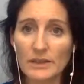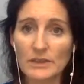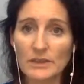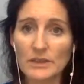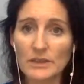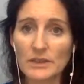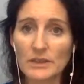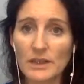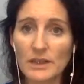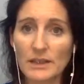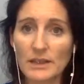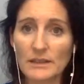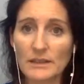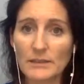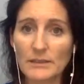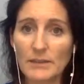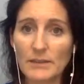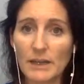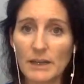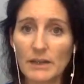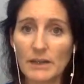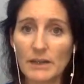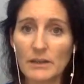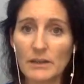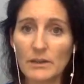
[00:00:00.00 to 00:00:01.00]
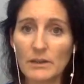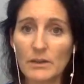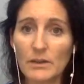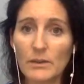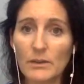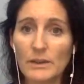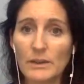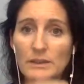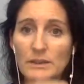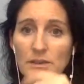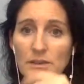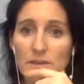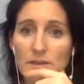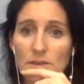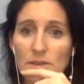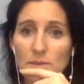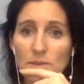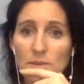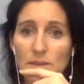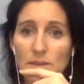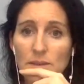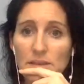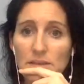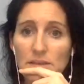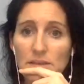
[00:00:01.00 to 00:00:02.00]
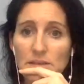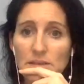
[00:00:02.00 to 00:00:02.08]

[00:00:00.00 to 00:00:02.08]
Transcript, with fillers: She talked about what what